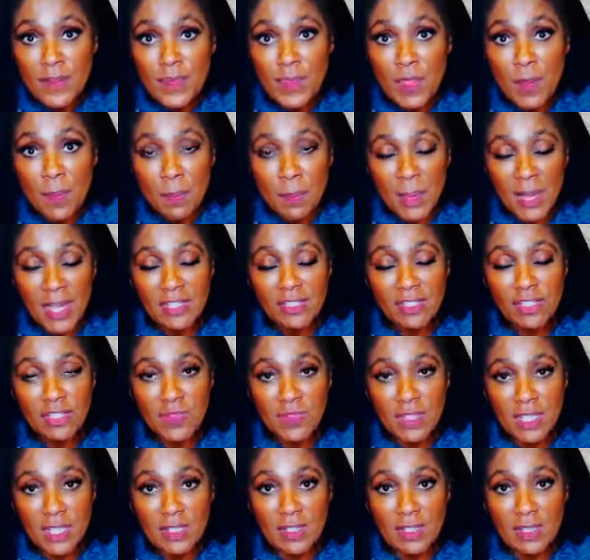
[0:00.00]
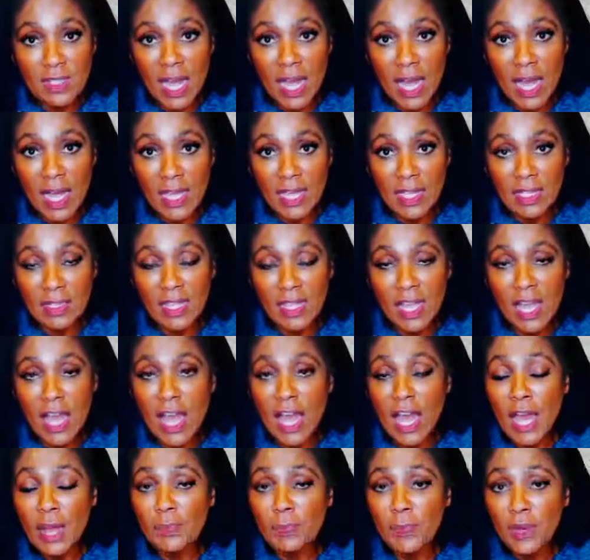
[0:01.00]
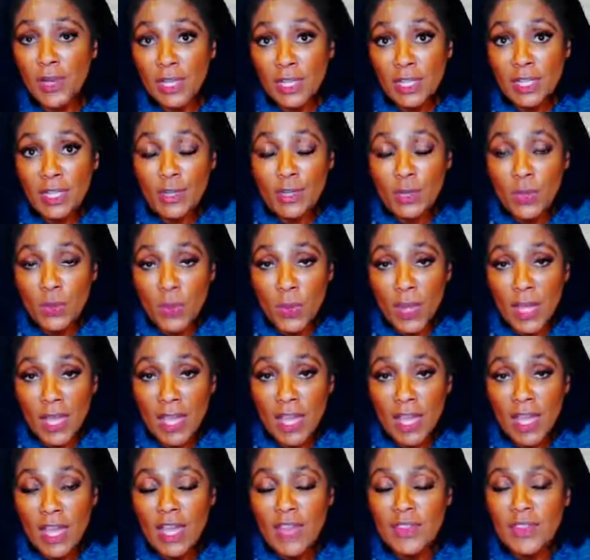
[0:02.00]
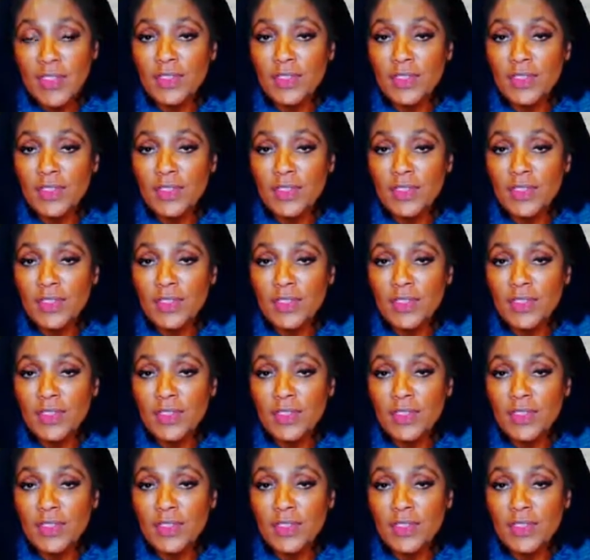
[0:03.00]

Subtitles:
the best of these diets and put it in a way